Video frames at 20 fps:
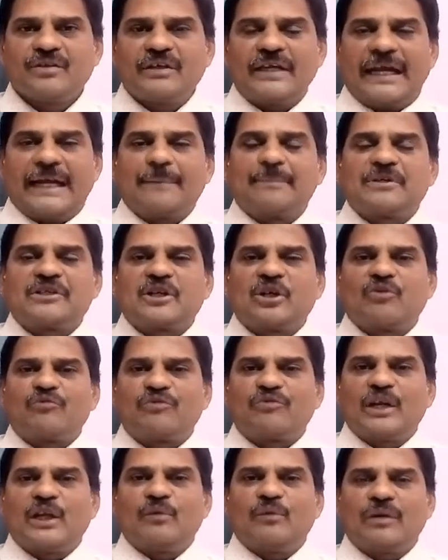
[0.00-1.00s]
Administrative
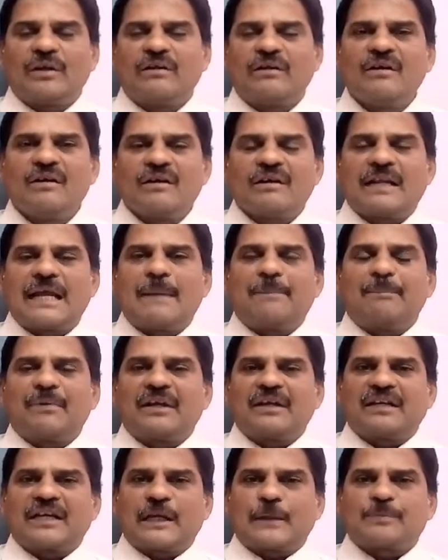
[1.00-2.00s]
failure,
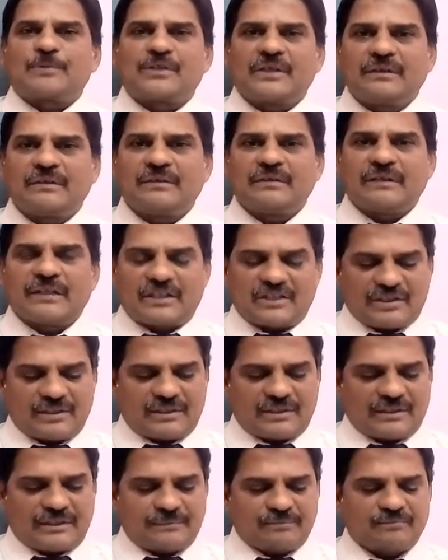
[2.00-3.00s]
rampant corruption,
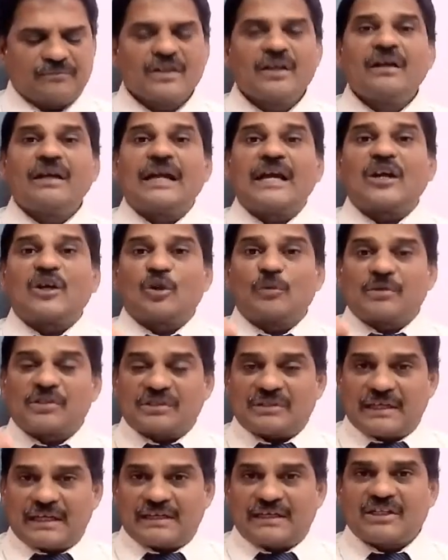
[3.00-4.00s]
etc. Economic
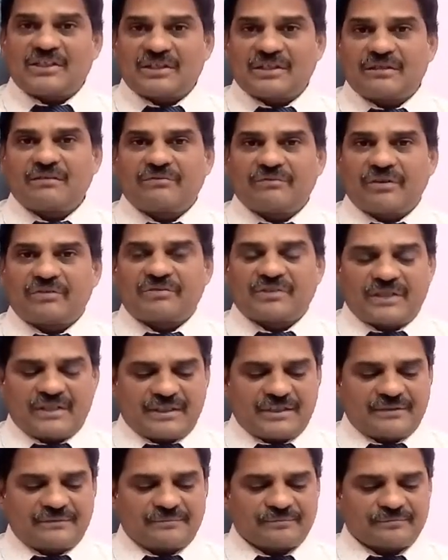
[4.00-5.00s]
stagnation, we have
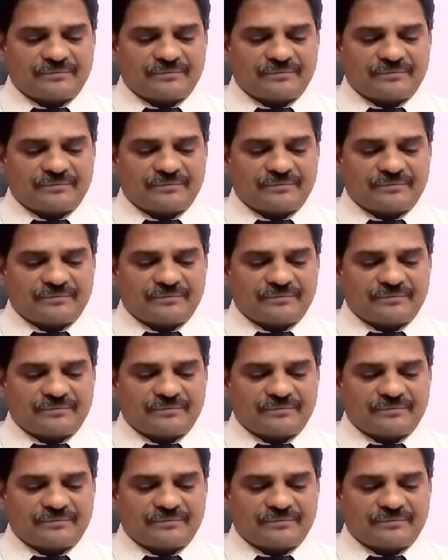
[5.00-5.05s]
studied.